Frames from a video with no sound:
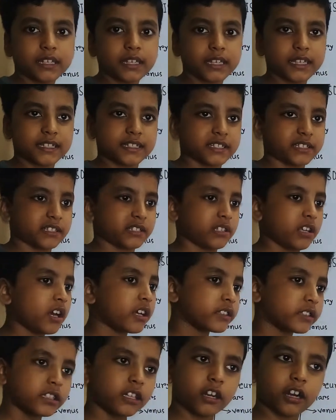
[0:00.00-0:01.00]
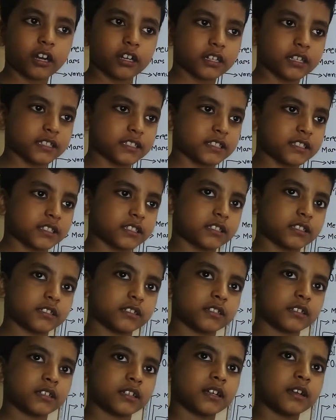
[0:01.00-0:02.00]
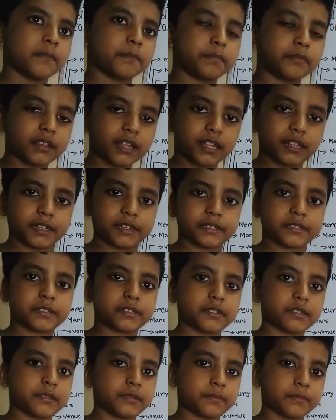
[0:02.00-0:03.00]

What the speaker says: is not the hottest planet.